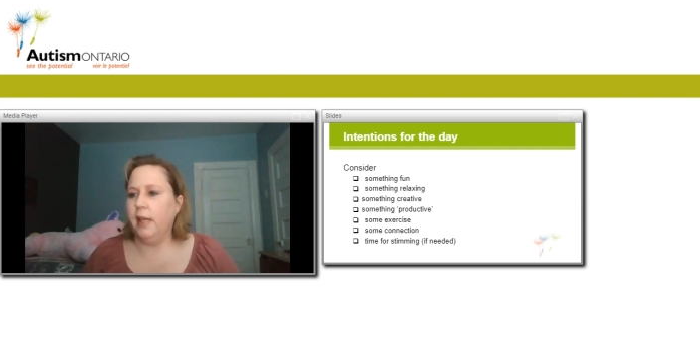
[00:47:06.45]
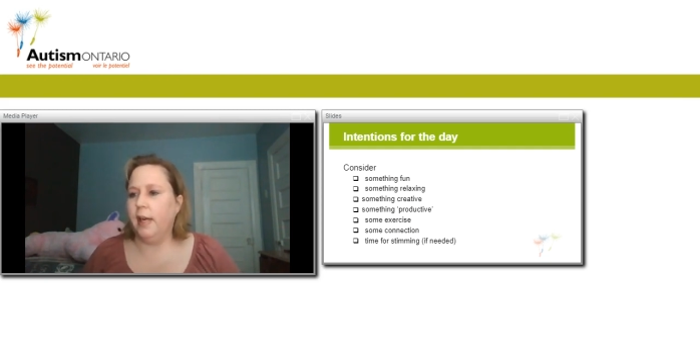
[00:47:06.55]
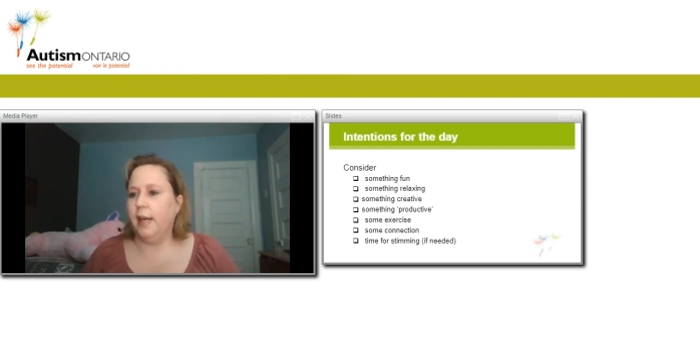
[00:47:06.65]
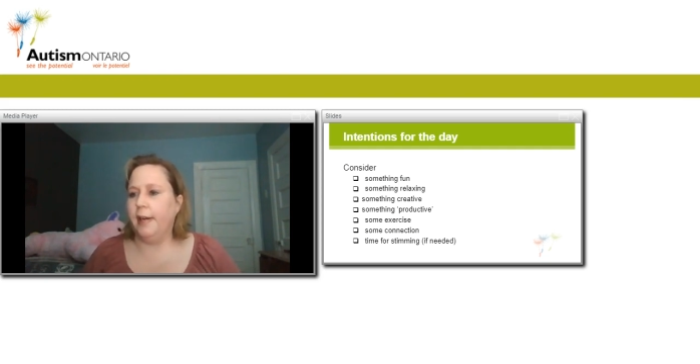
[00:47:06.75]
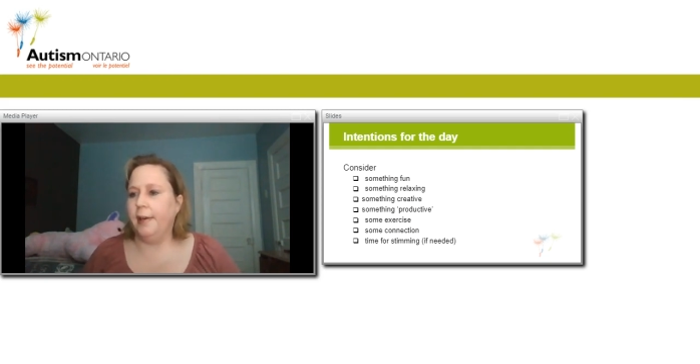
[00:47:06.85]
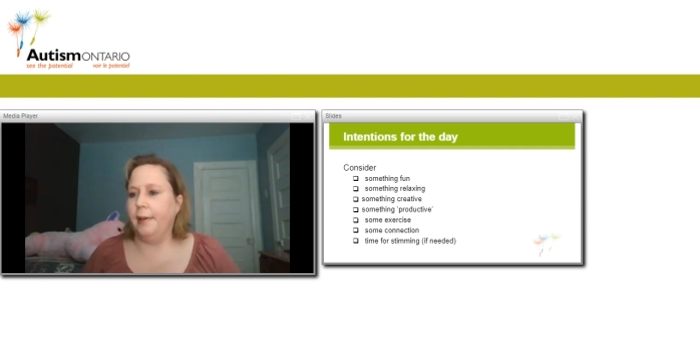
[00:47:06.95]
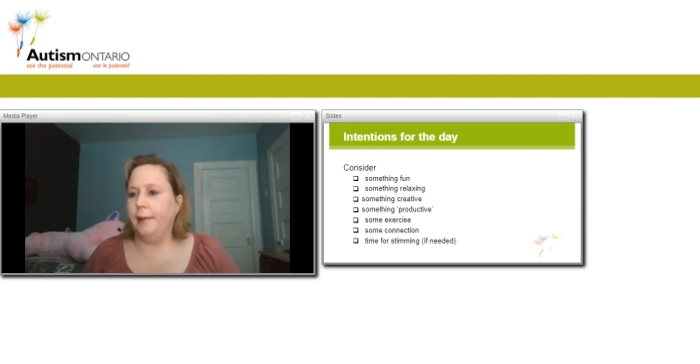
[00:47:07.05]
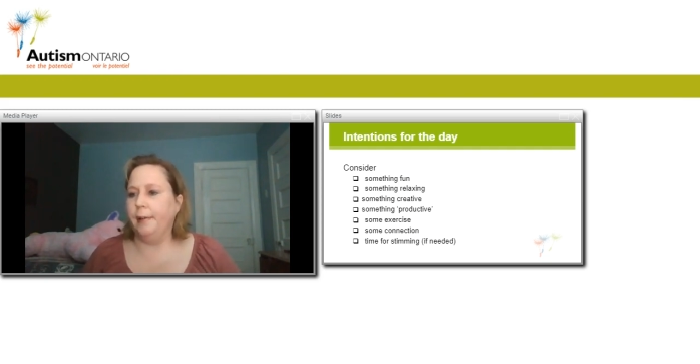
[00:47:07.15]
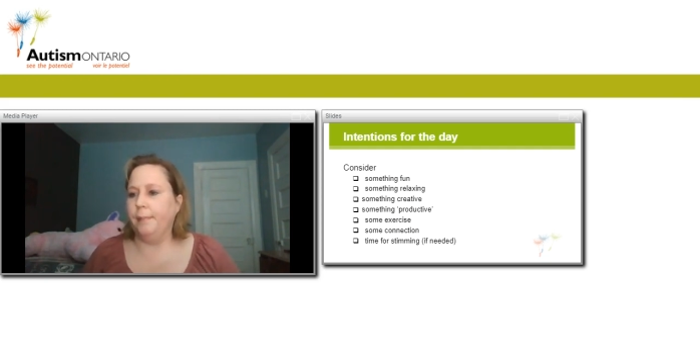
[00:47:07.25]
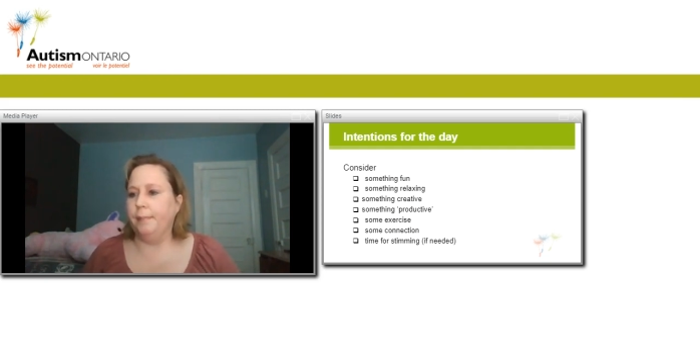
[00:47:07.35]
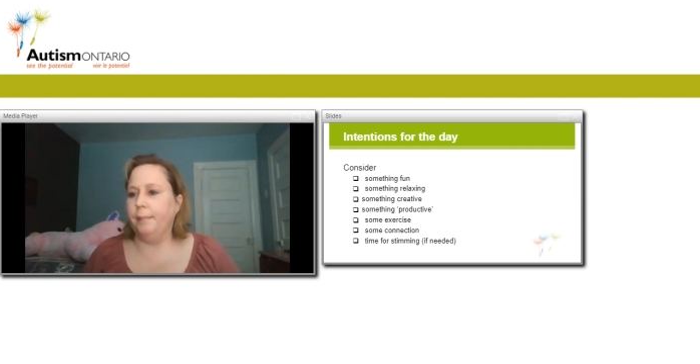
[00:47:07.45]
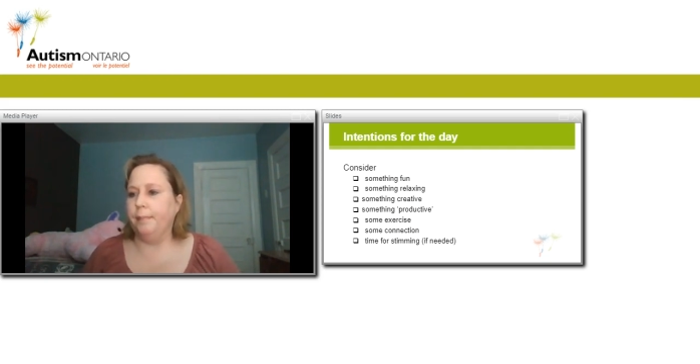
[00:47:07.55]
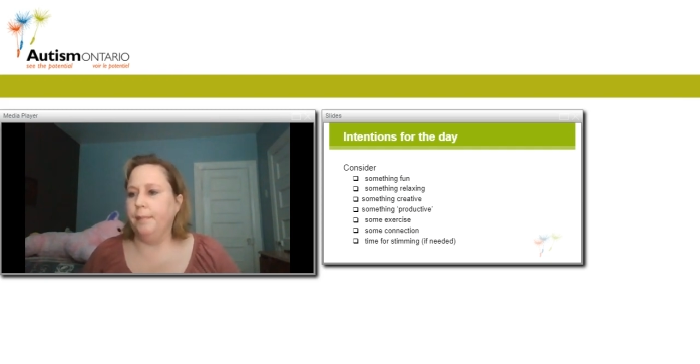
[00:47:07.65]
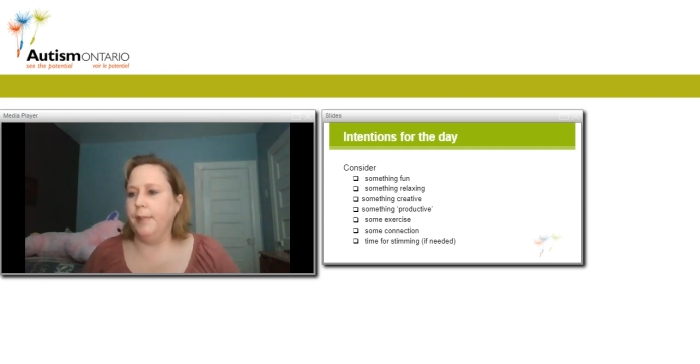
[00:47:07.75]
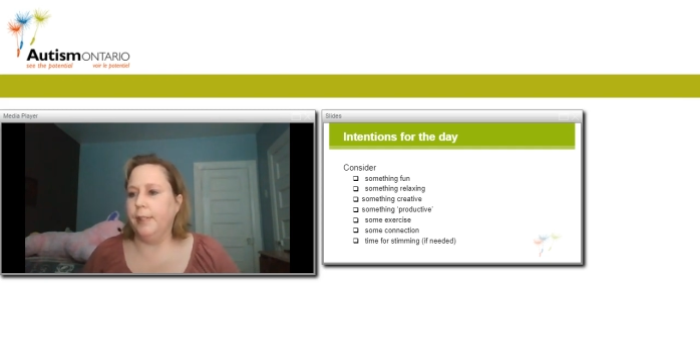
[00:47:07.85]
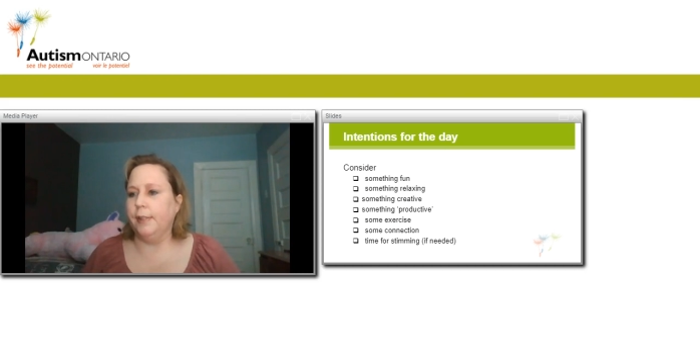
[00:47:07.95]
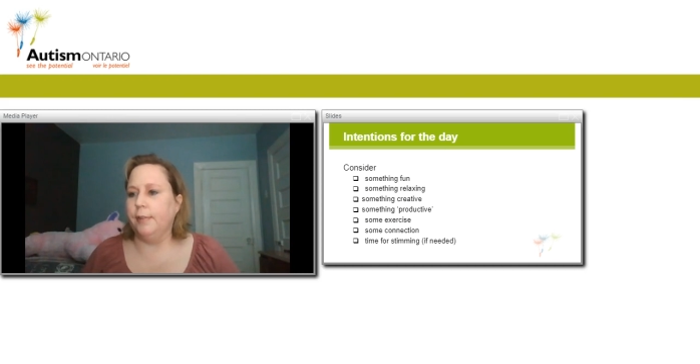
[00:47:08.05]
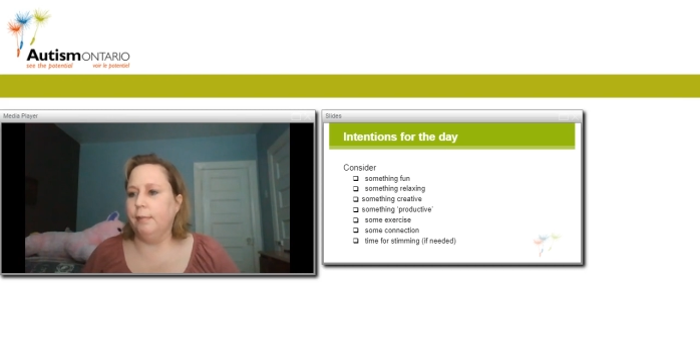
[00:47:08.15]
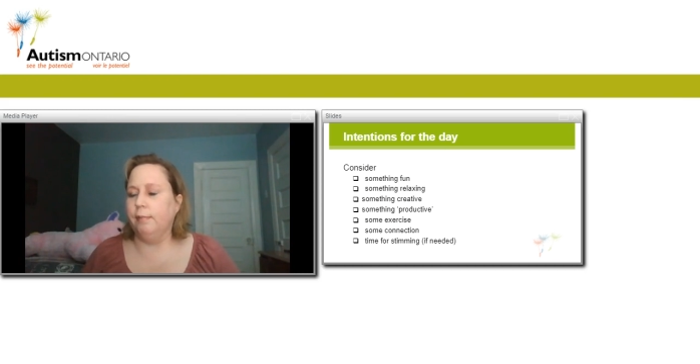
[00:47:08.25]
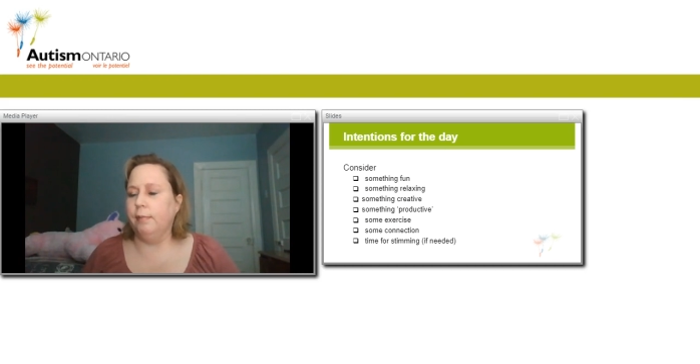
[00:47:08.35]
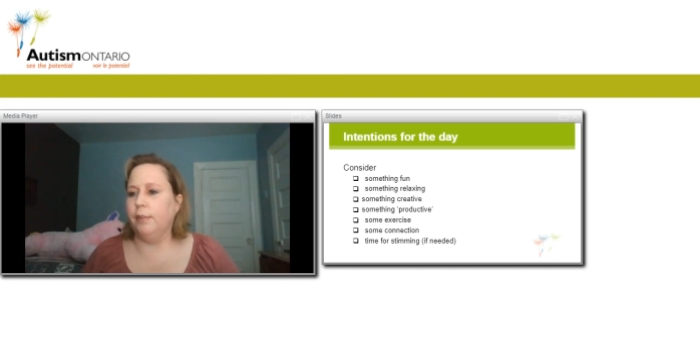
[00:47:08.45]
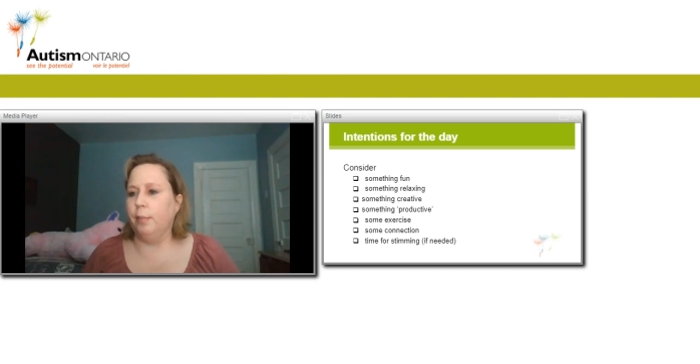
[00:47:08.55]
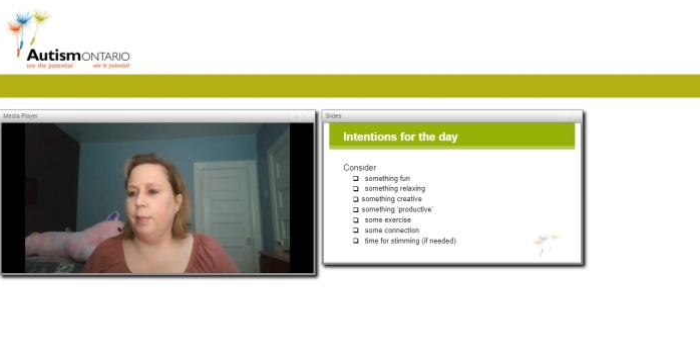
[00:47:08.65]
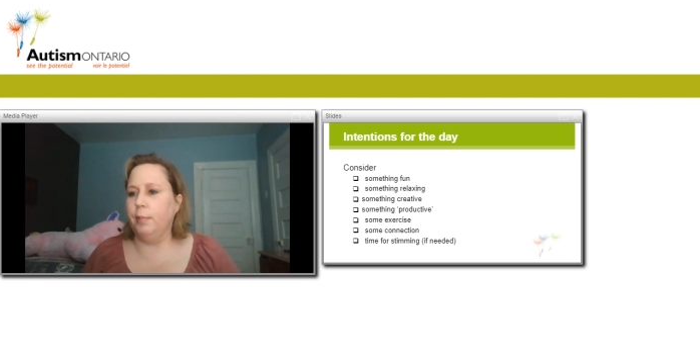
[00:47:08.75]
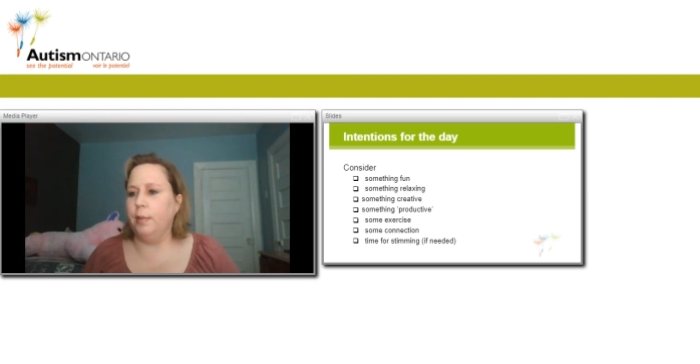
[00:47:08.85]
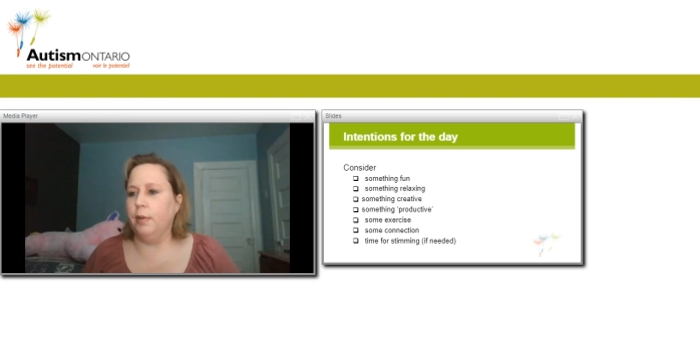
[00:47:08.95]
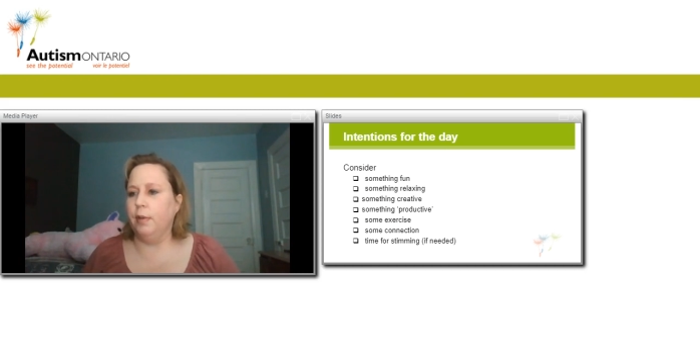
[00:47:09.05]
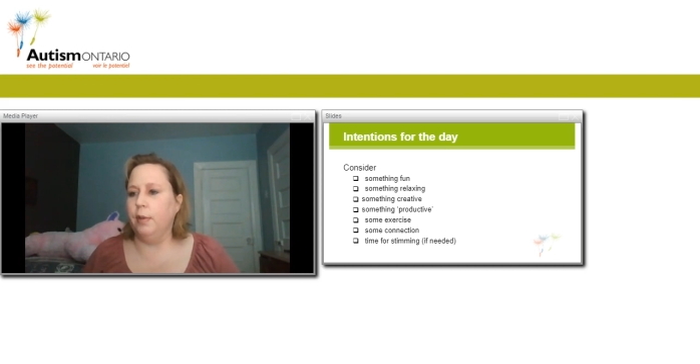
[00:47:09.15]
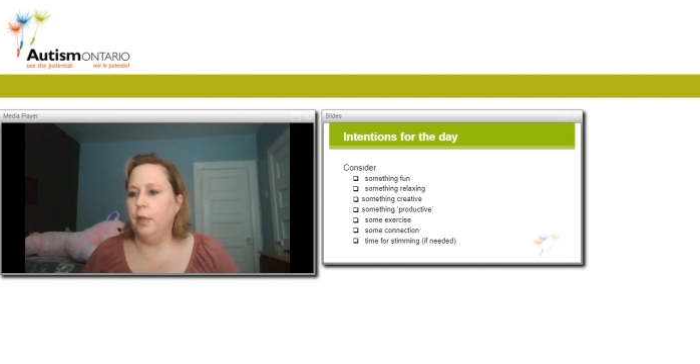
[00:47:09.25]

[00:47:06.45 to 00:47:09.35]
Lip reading: Some people